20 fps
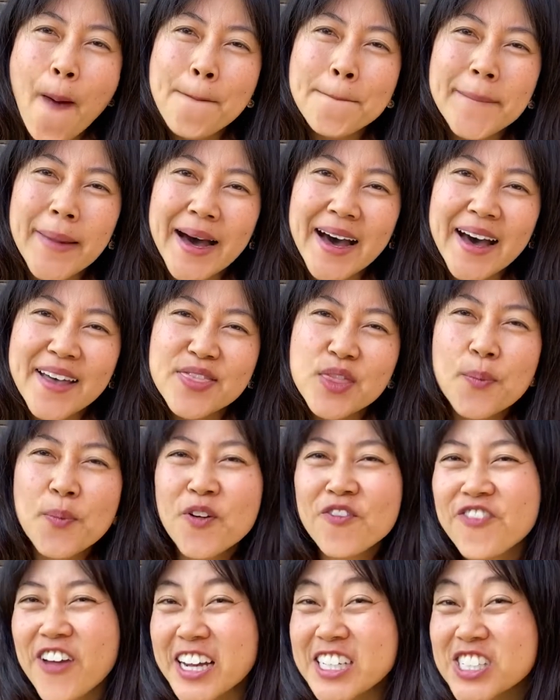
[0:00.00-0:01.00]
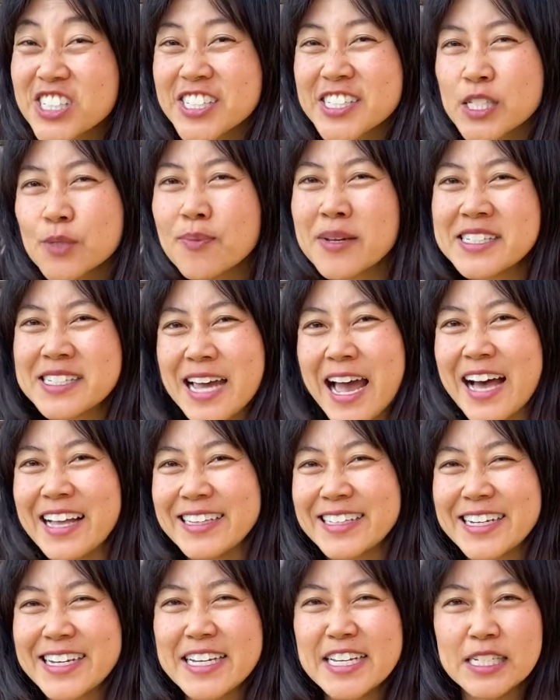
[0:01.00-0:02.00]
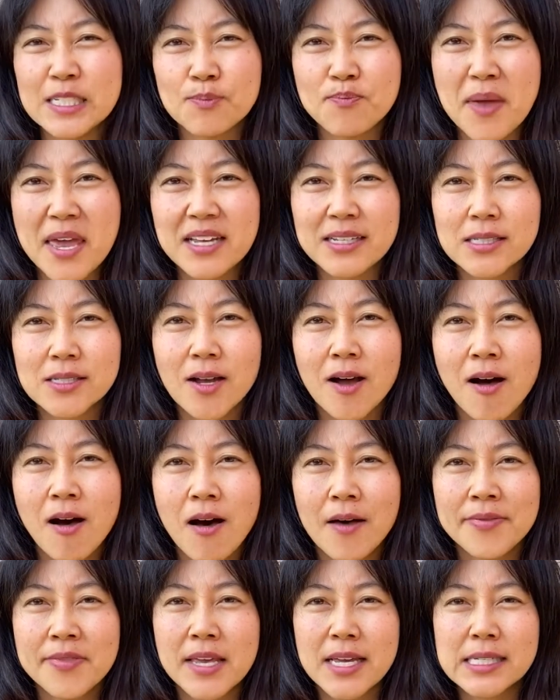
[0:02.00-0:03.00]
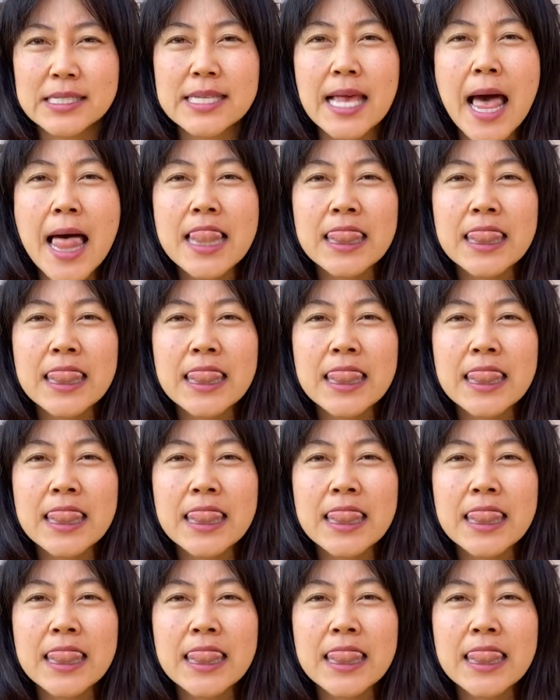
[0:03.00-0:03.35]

but the perfectionist mentality is based on this